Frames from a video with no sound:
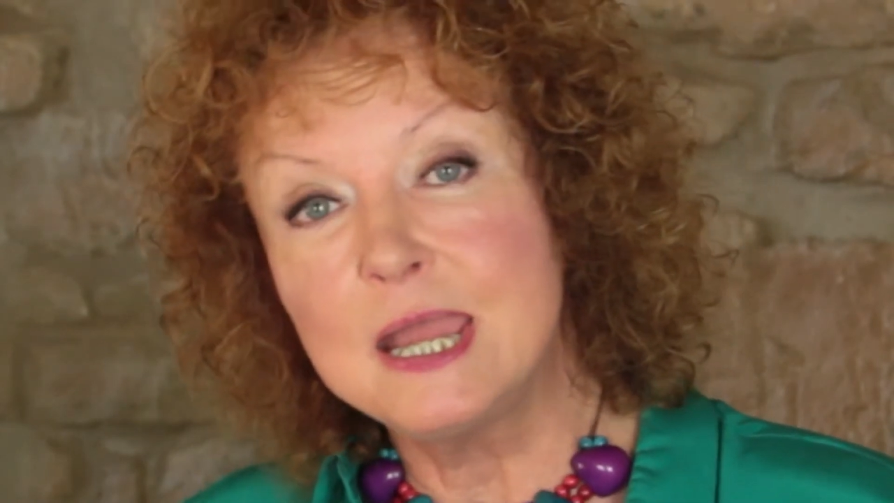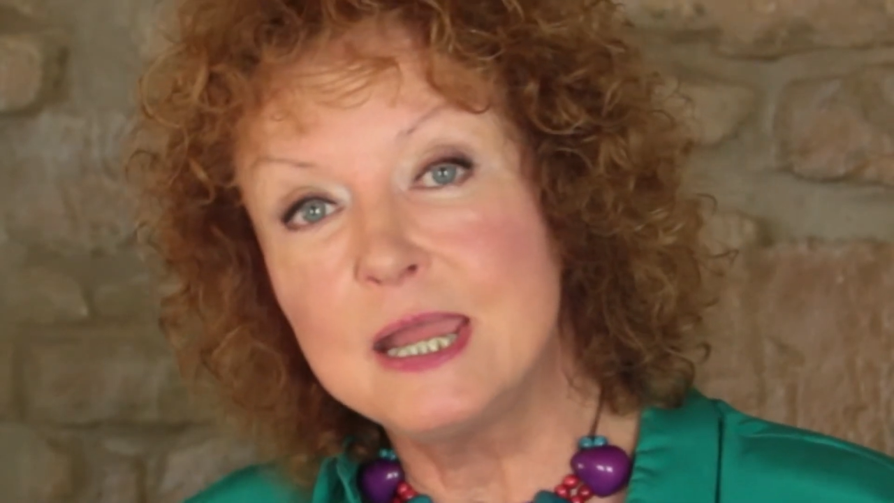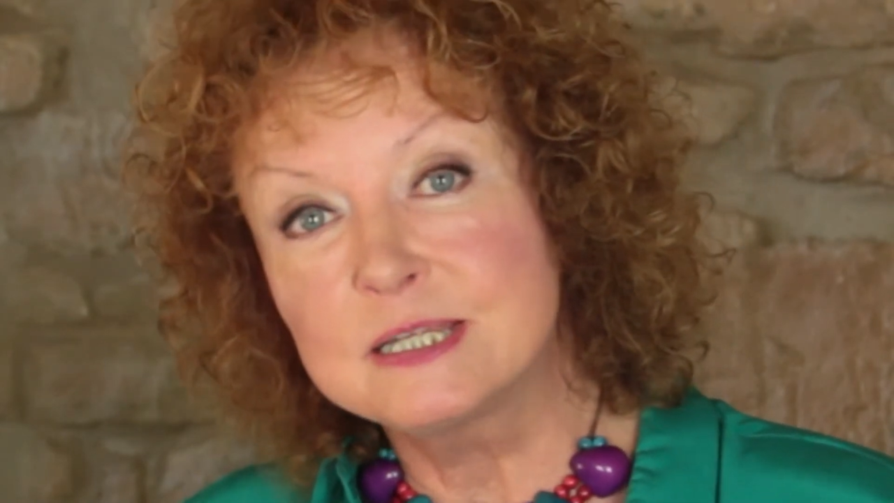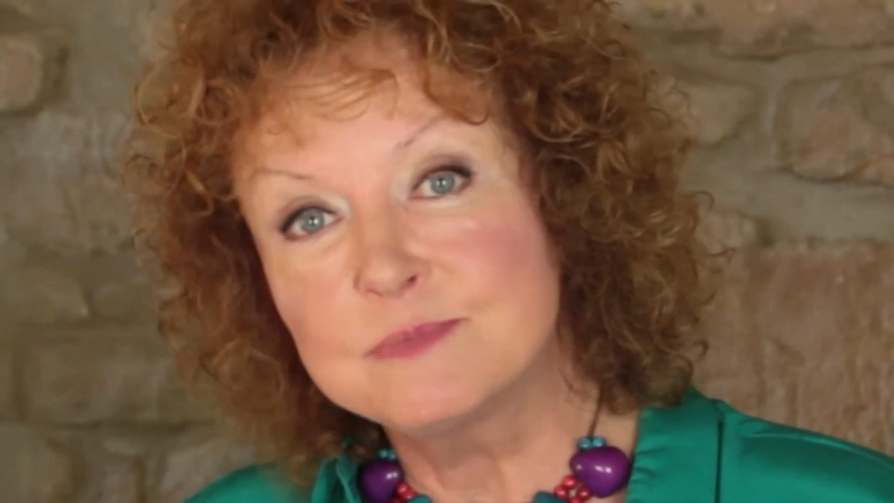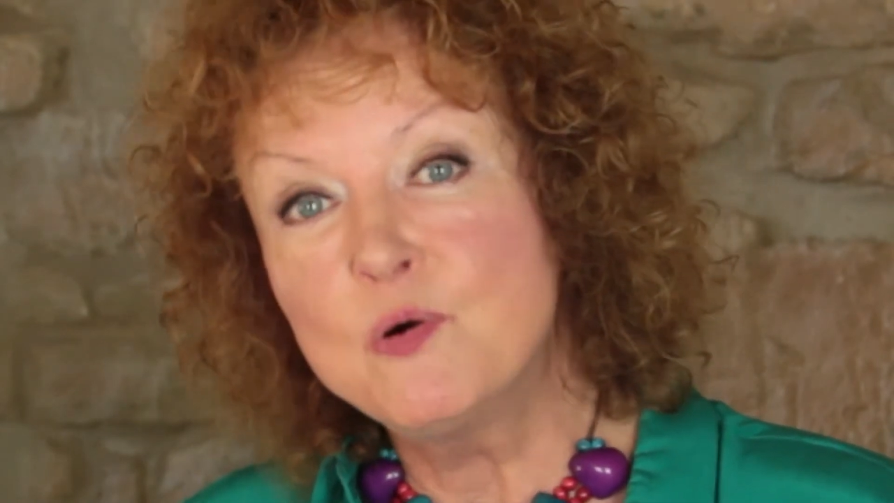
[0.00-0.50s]

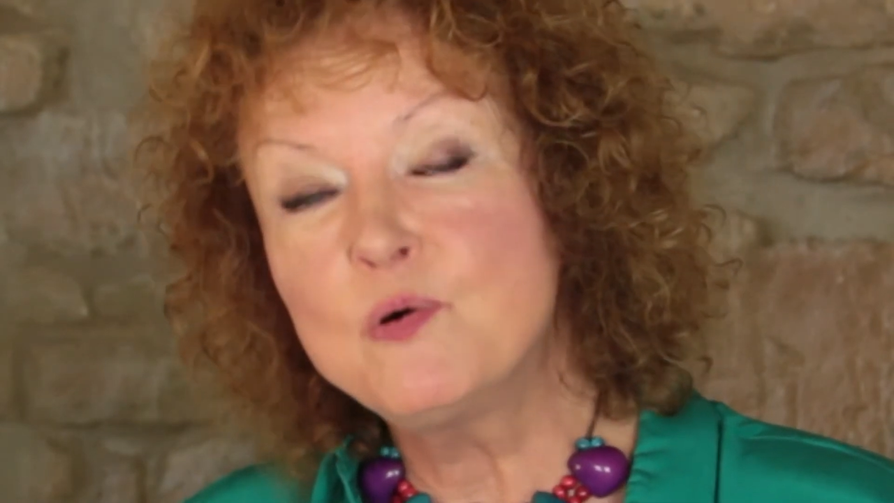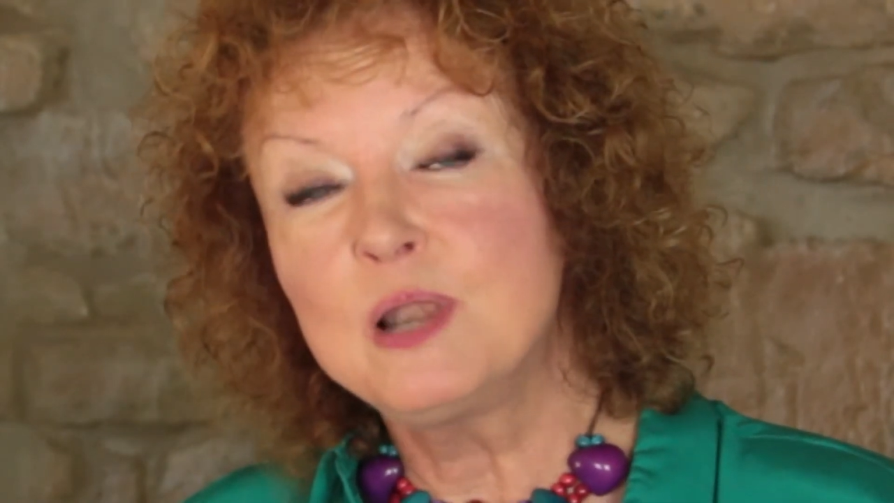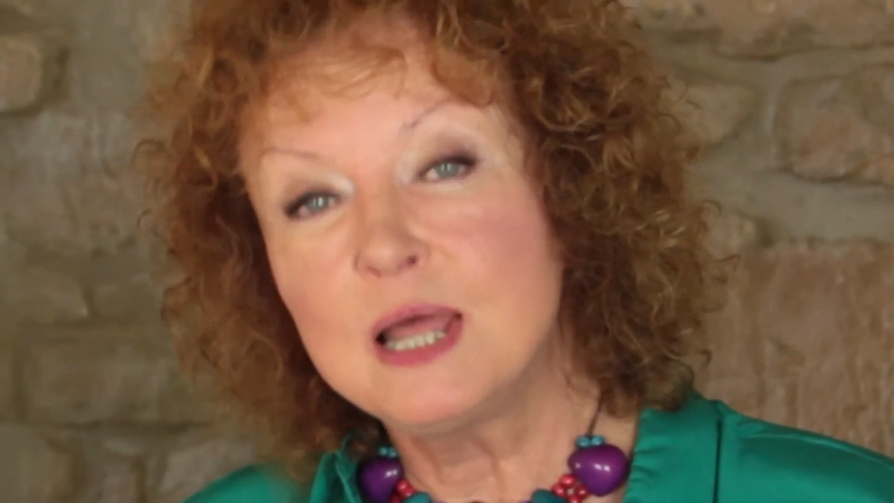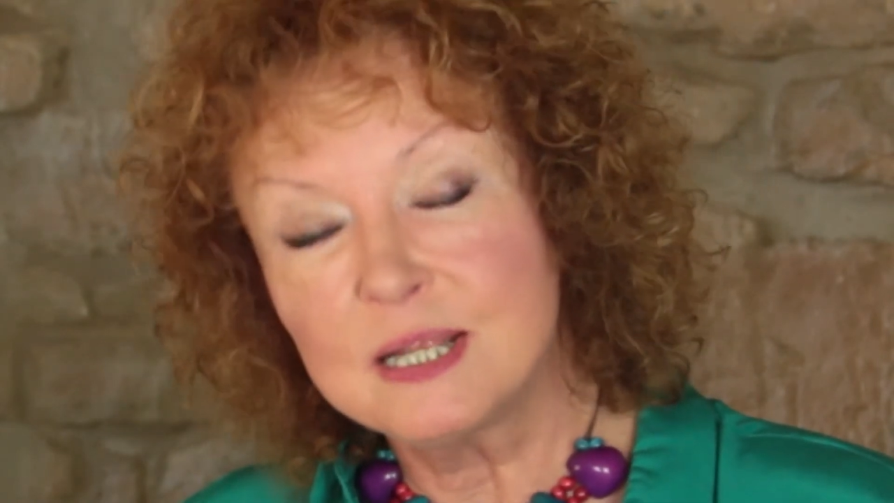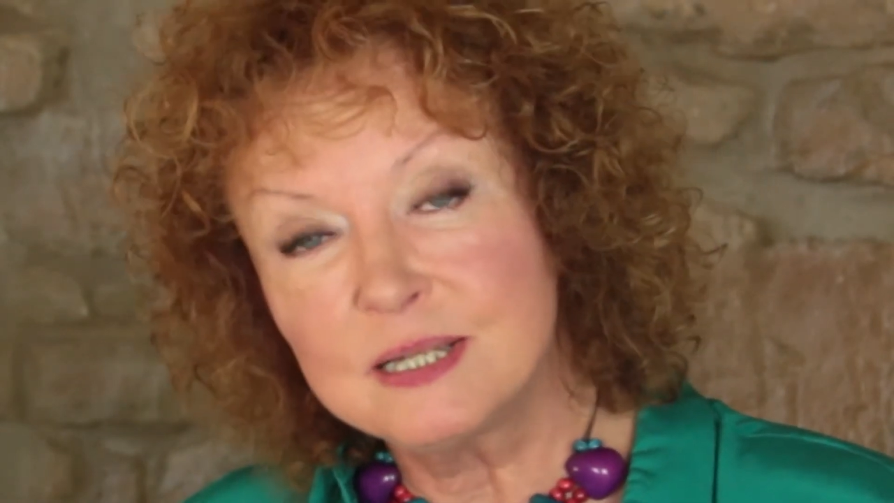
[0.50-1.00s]
it's more
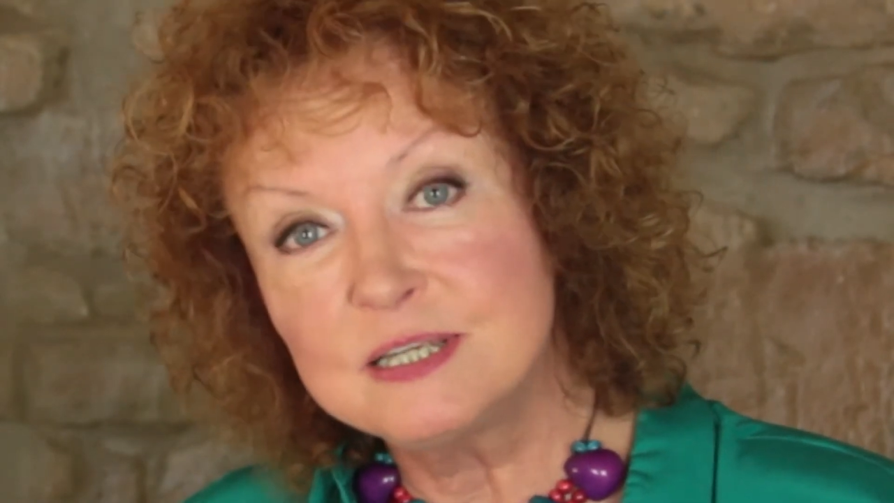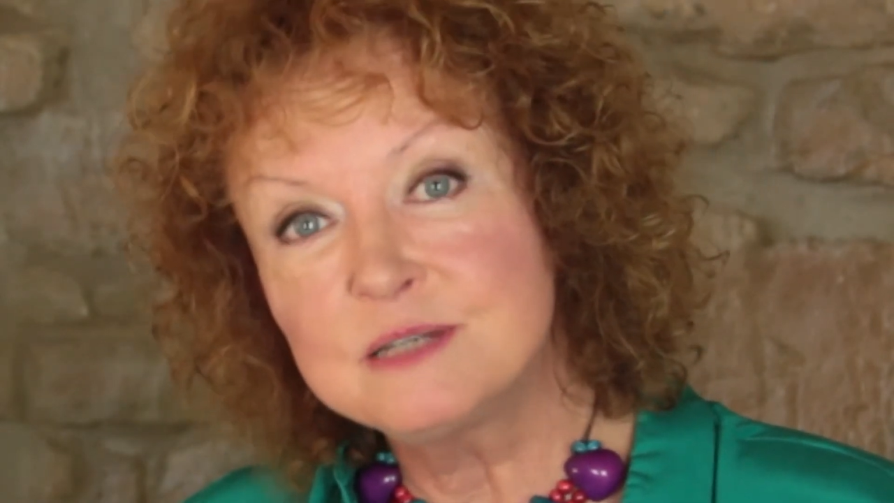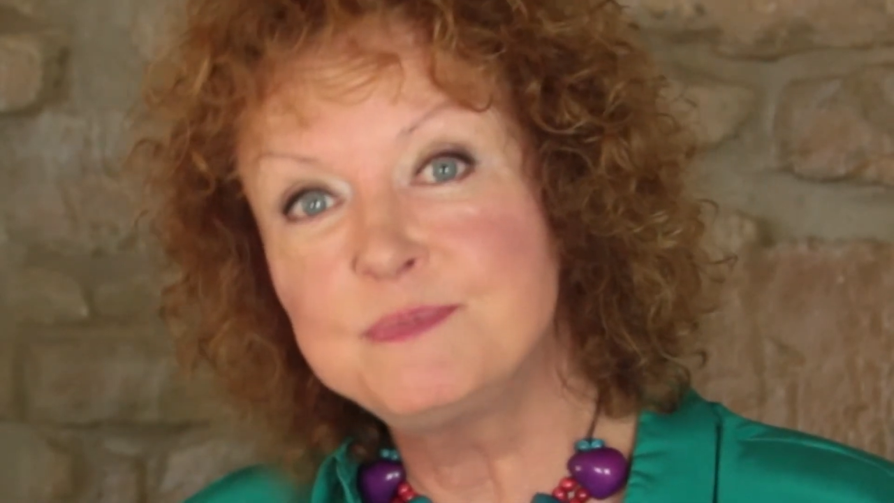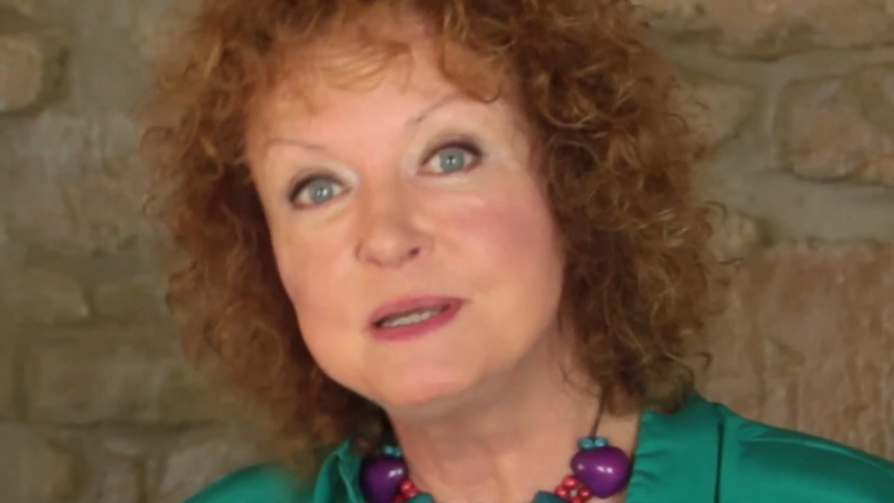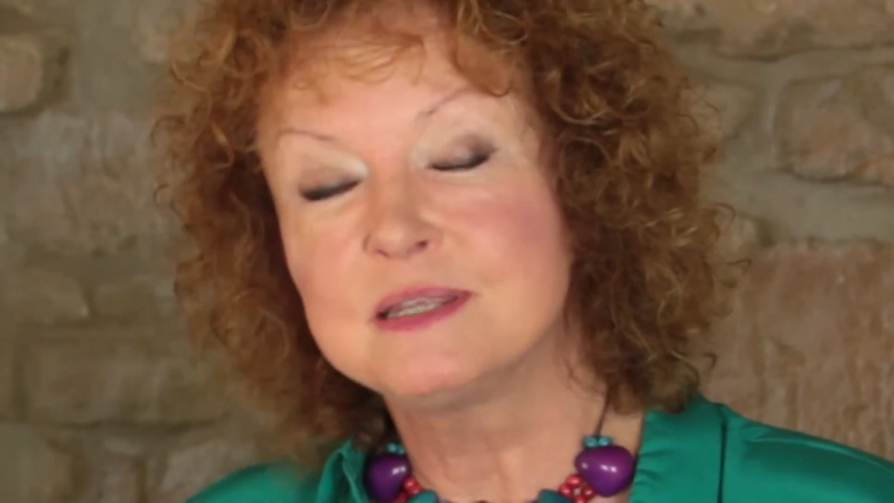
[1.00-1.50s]
likely
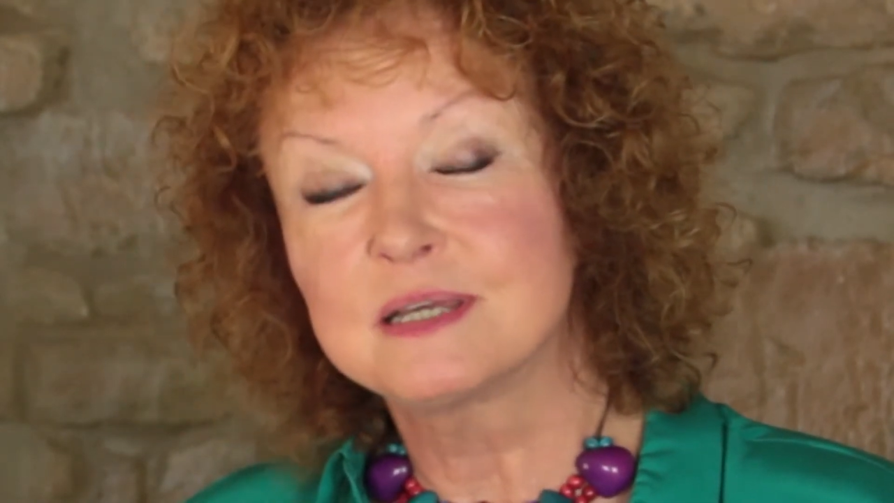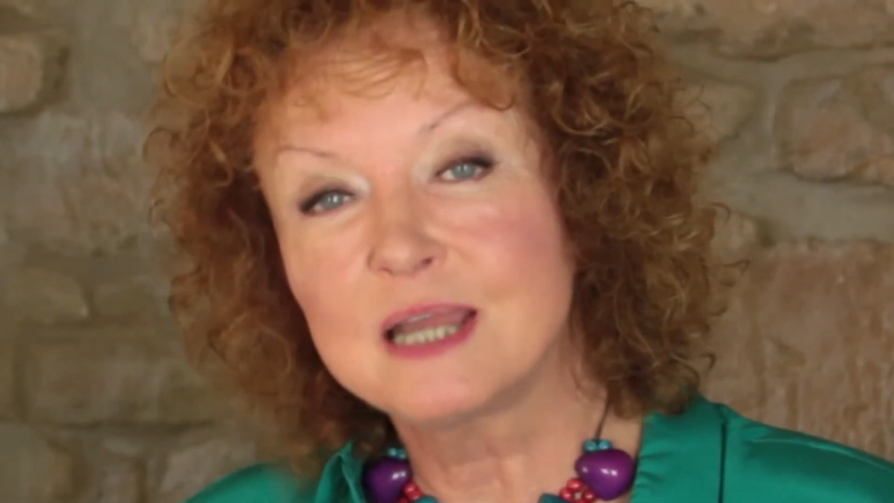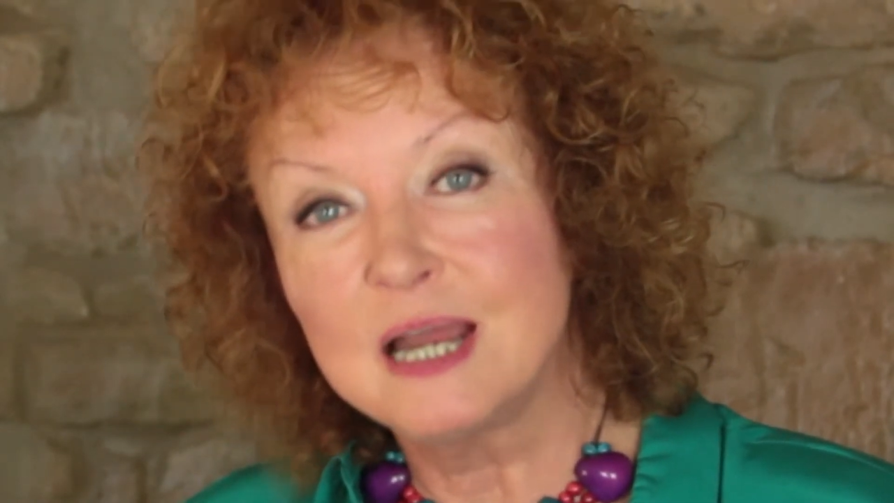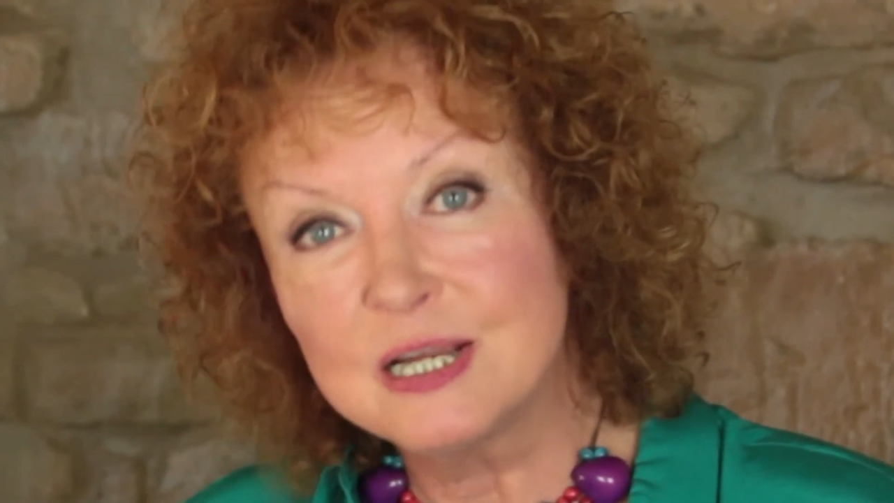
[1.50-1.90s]
to be the